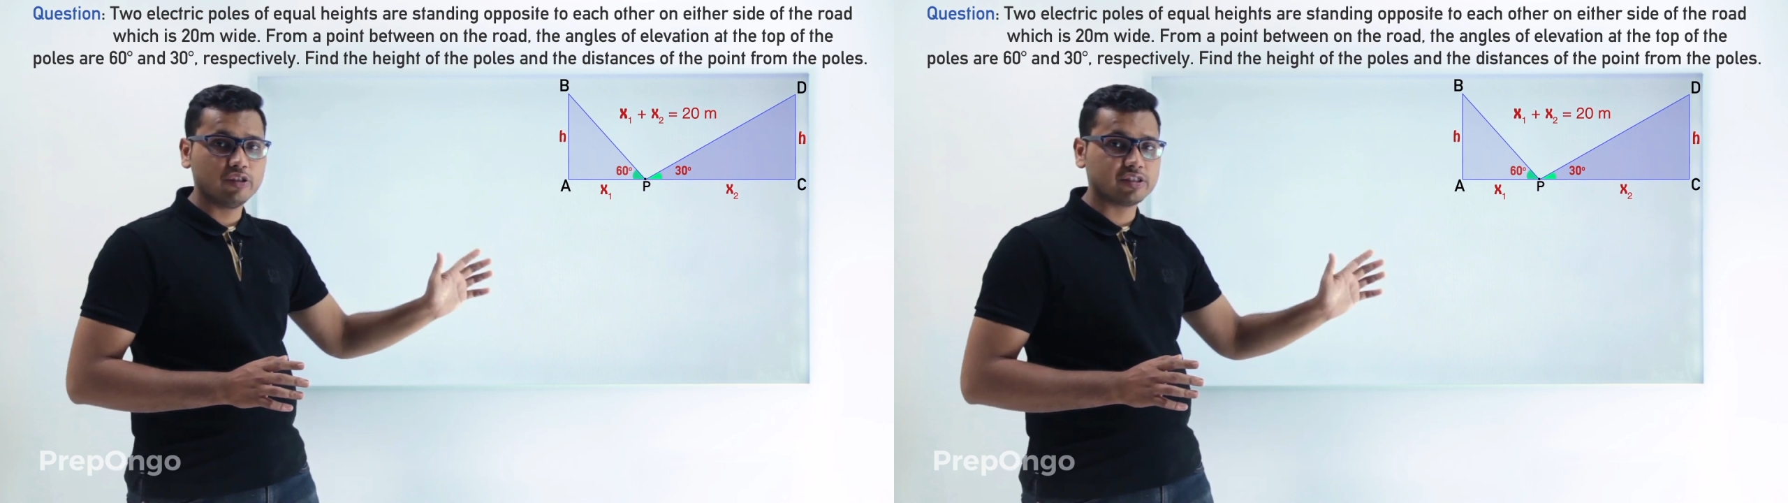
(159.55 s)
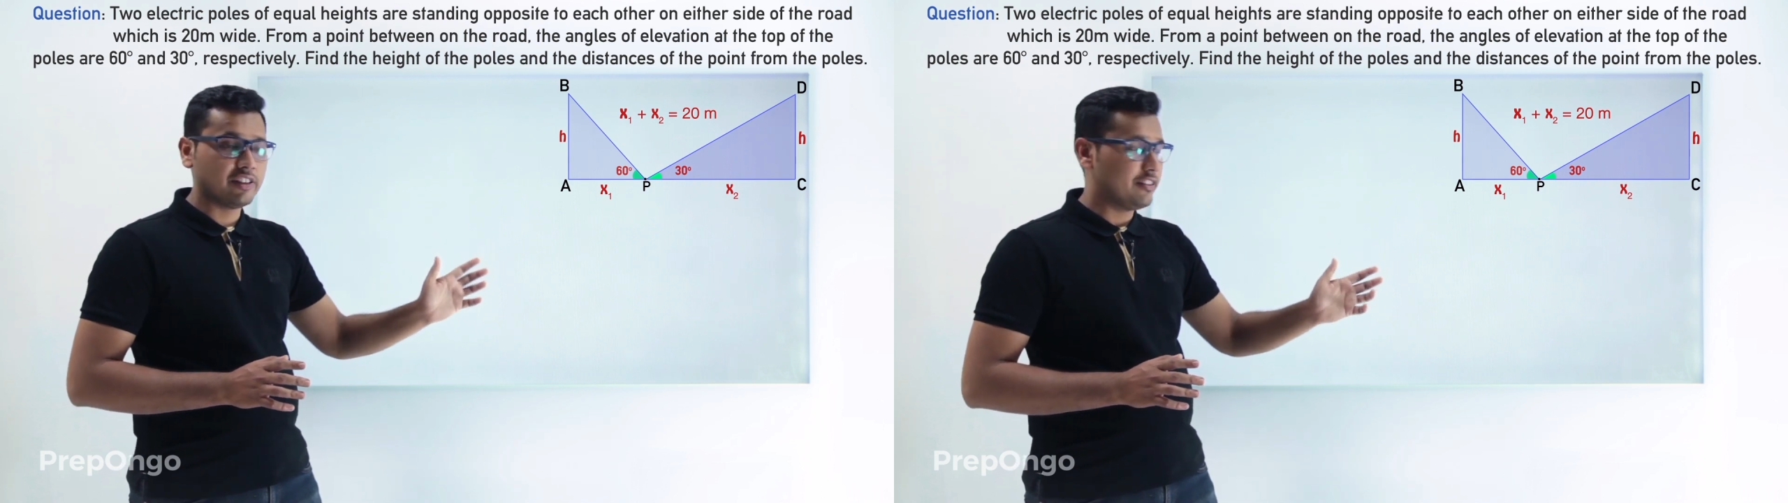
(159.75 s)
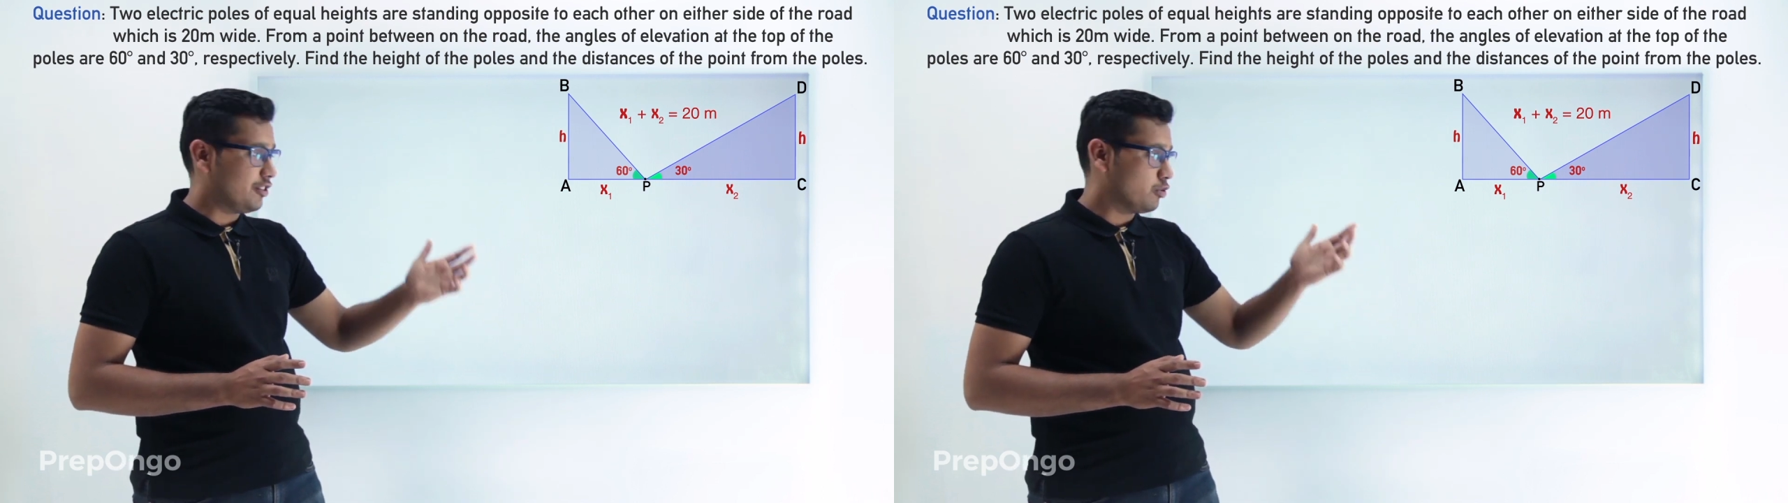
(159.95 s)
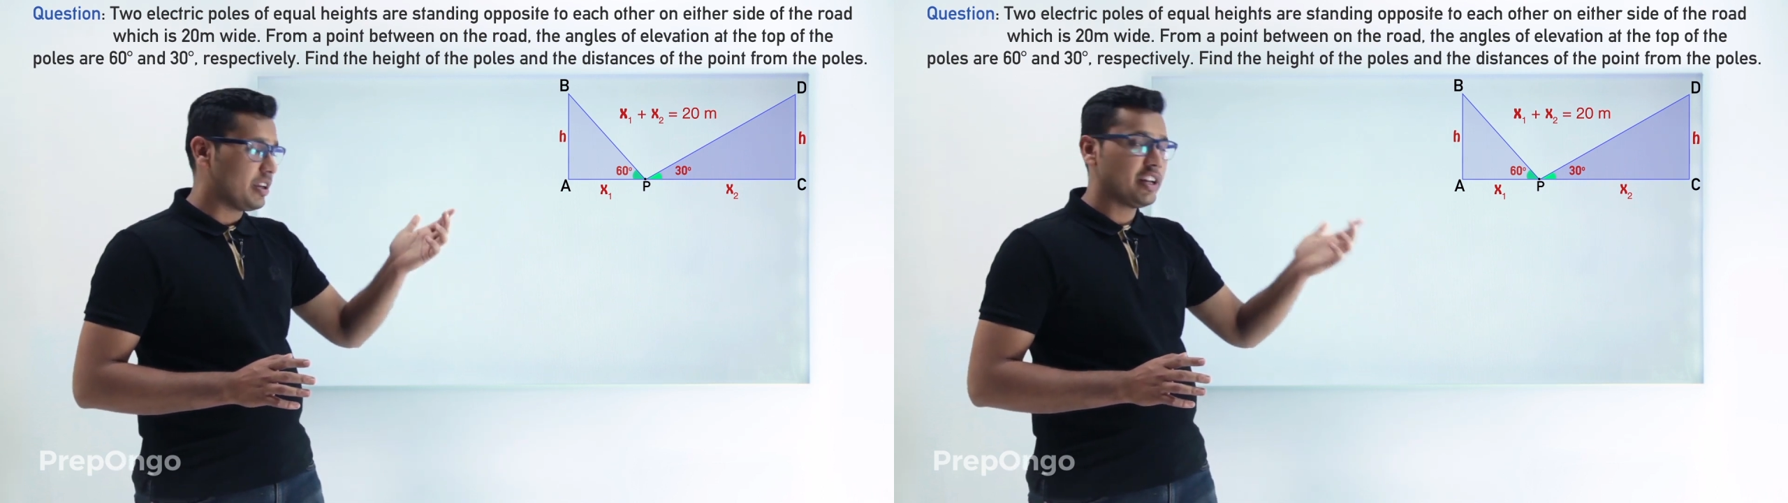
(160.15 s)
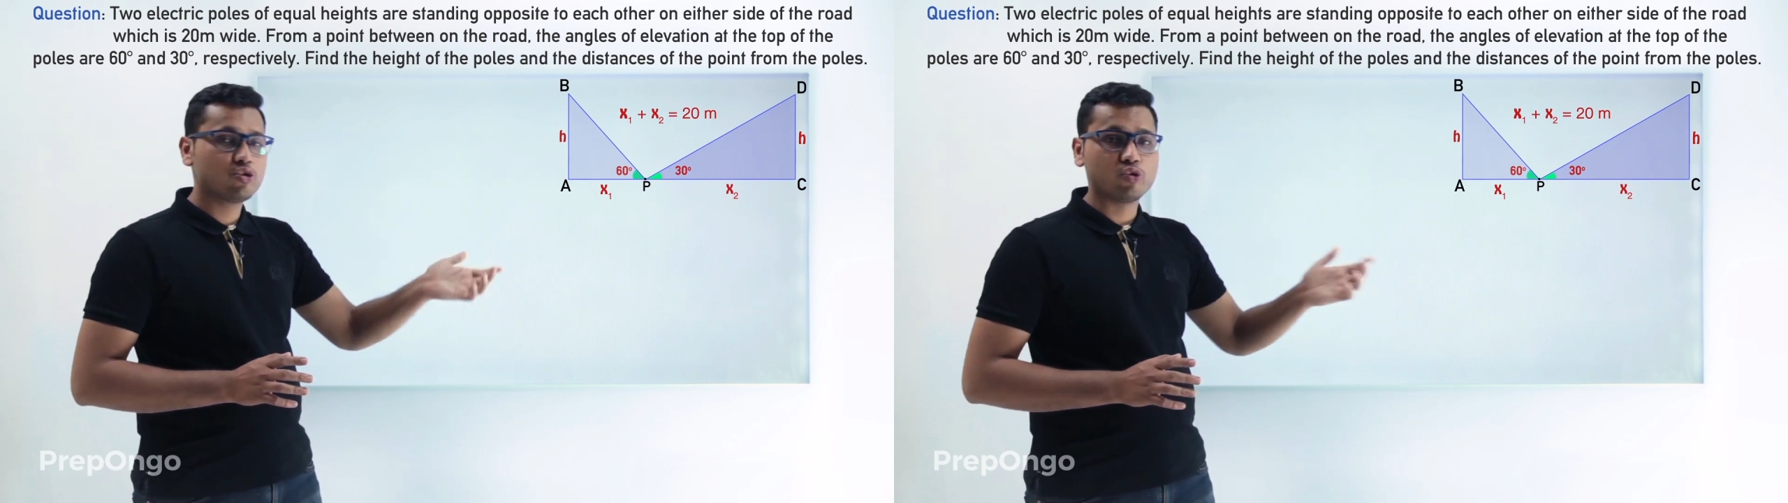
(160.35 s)
is given to
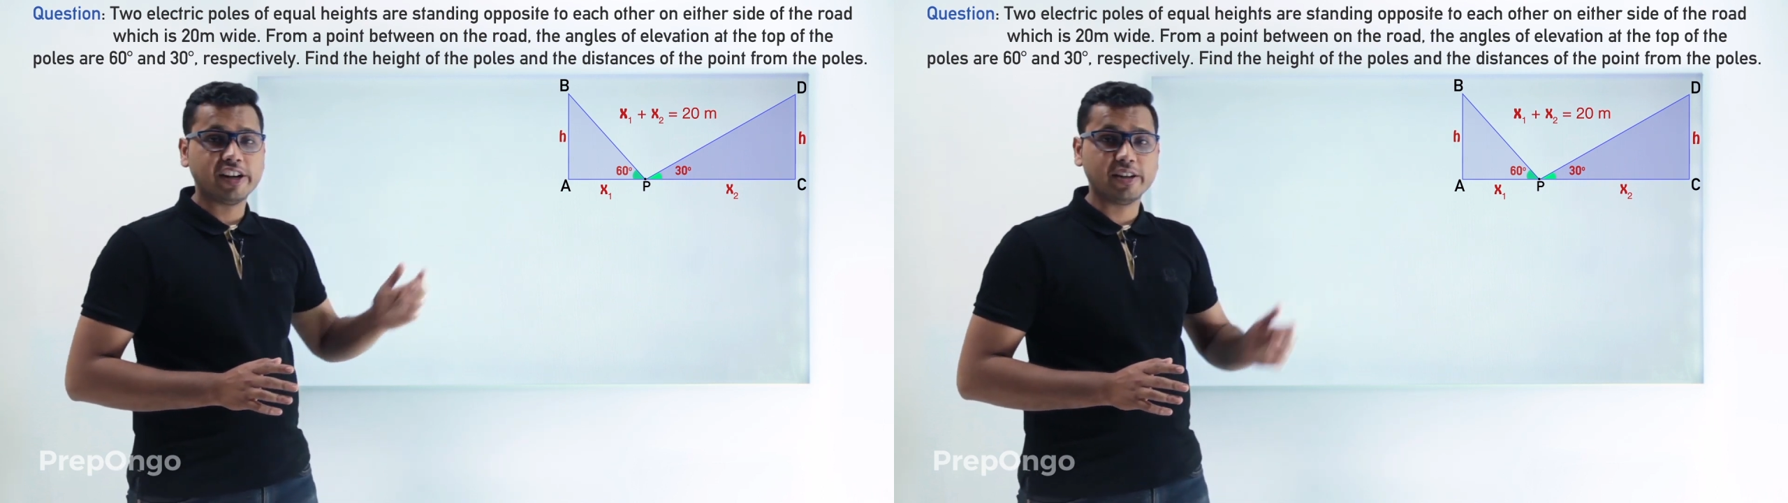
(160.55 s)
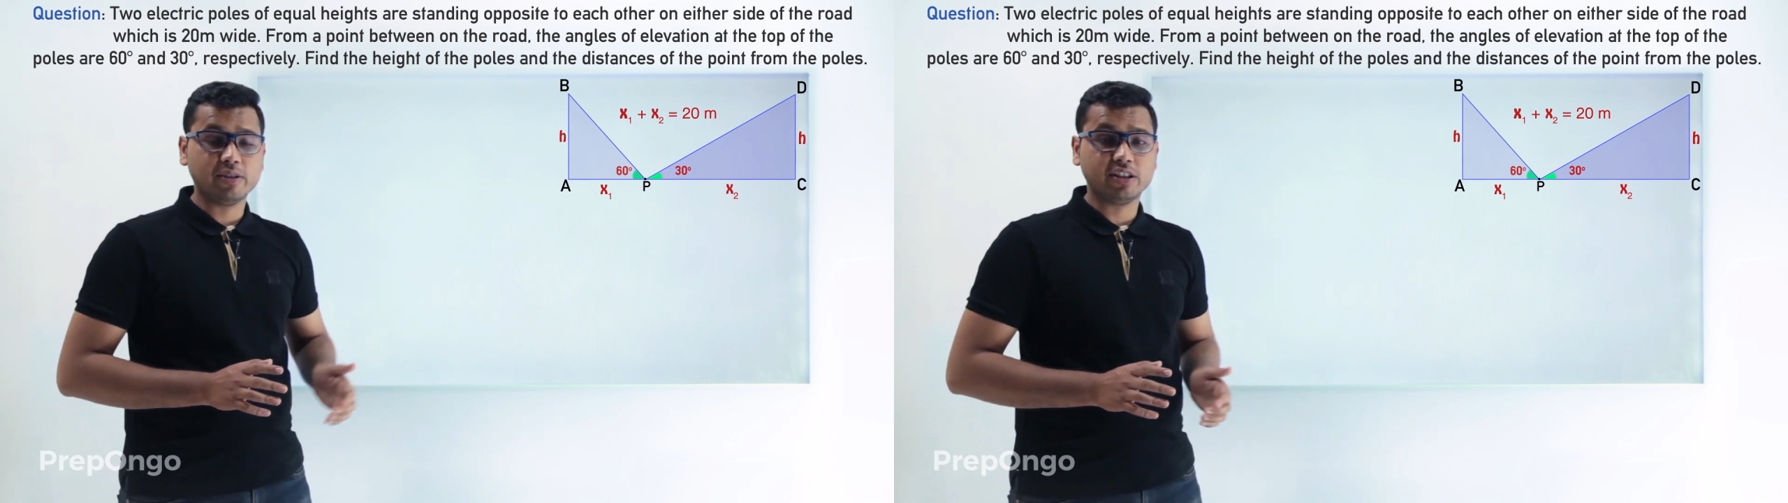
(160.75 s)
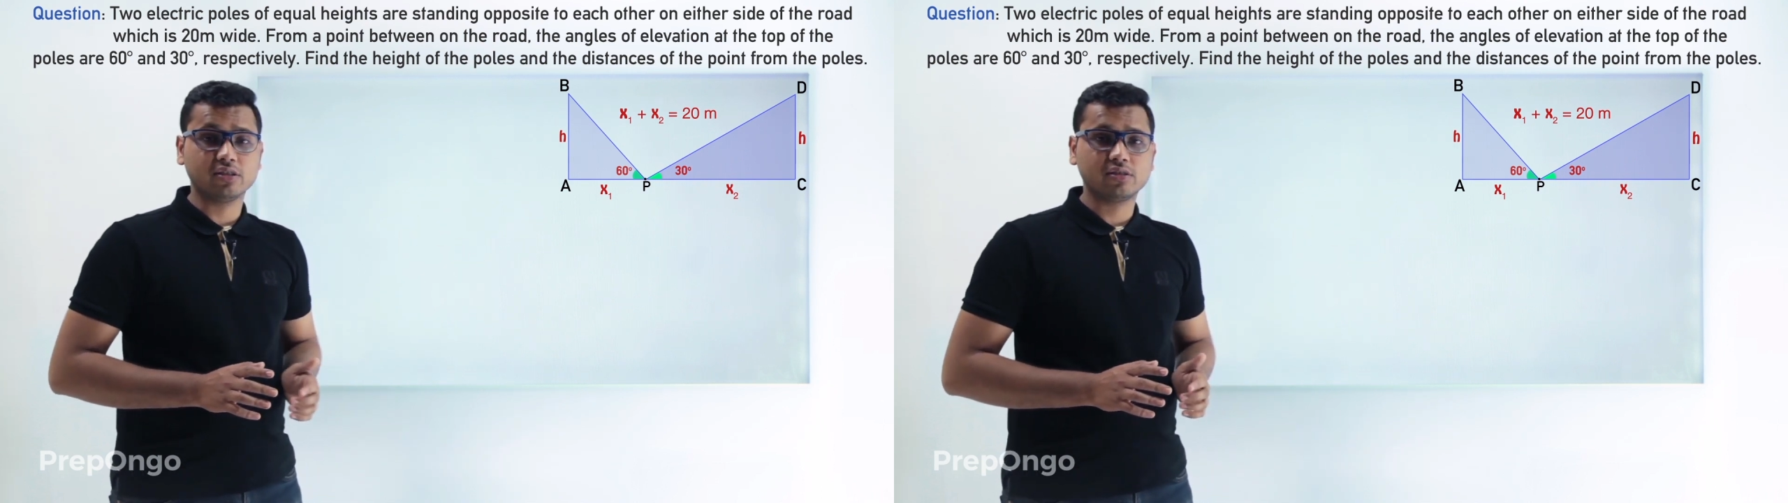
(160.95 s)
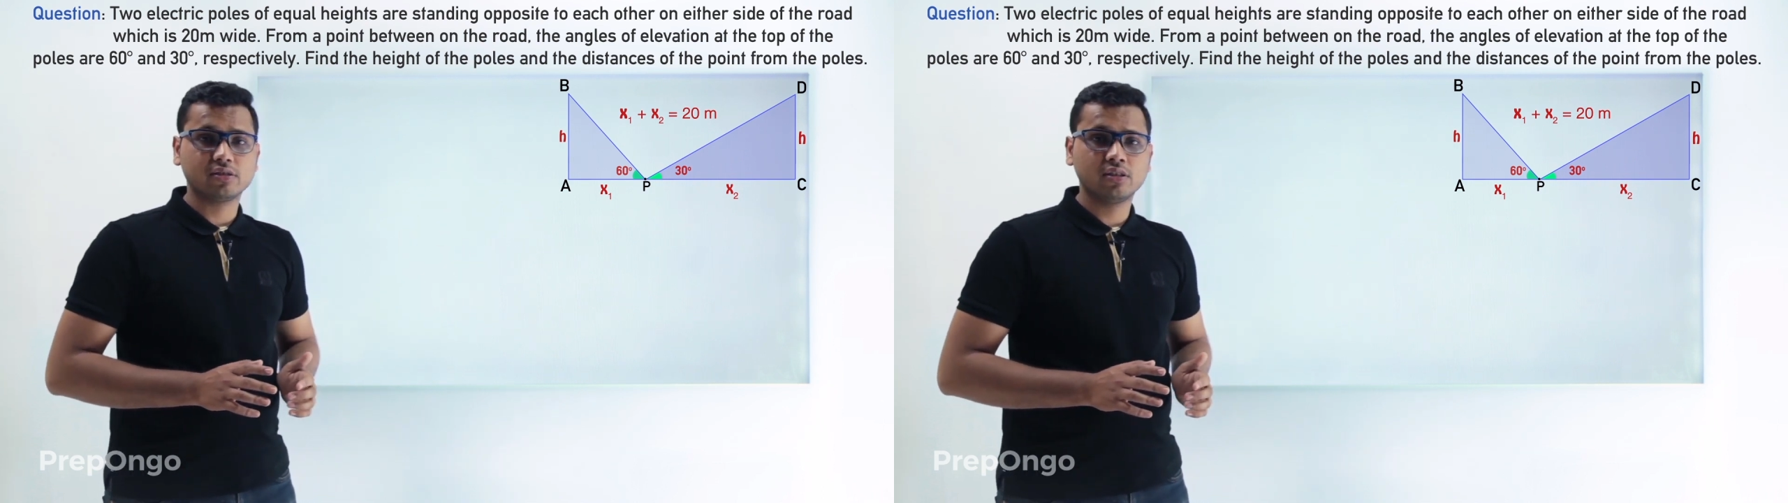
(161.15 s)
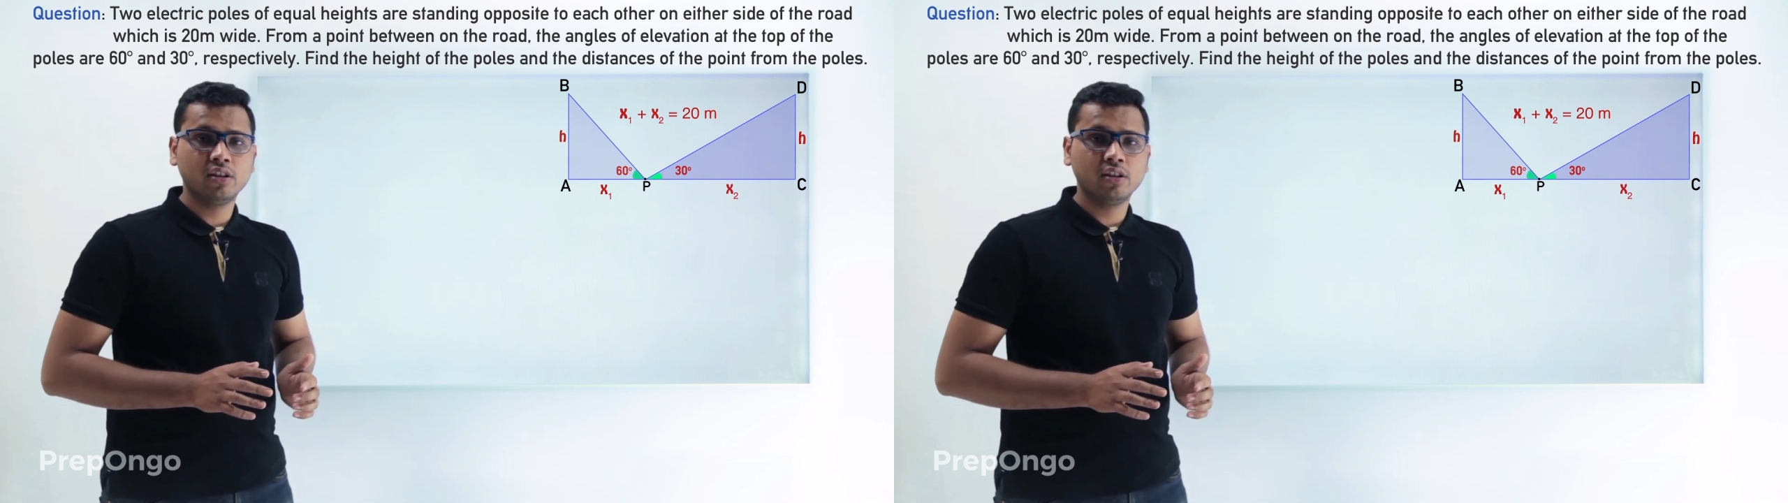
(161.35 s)
be 20 meters.